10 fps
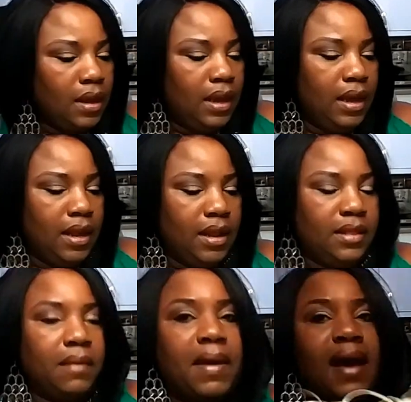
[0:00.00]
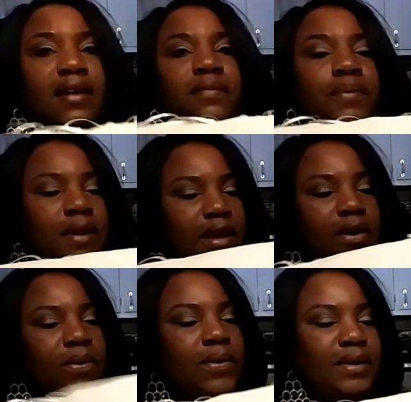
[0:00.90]
And the back is pretty
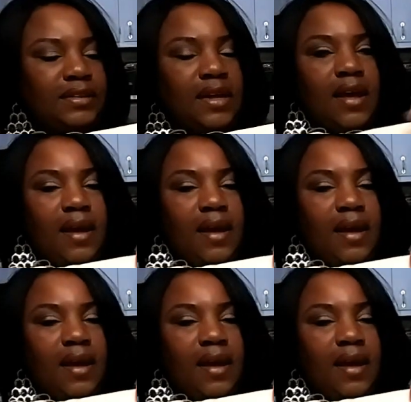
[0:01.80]
coarse,